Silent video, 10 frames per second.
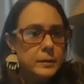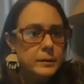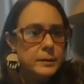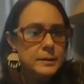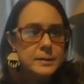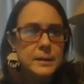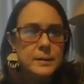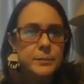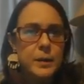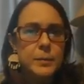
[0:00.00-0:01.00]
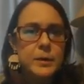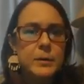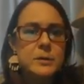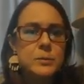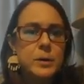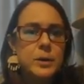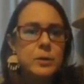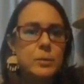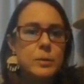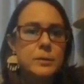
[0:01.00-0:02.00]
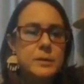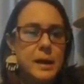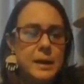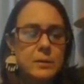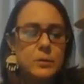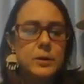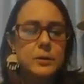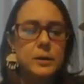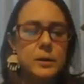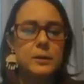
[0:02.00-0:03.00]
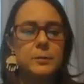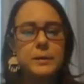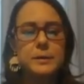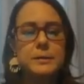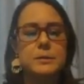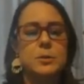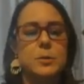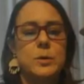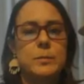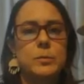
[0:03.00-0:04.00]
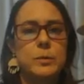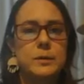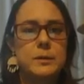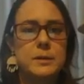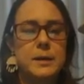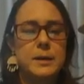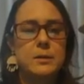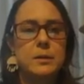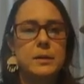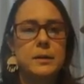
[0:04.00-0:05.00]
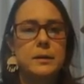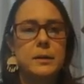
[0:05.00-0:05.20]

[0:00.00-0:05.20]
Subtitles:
Let's see, up here is where you will title your document. So I'm going to title it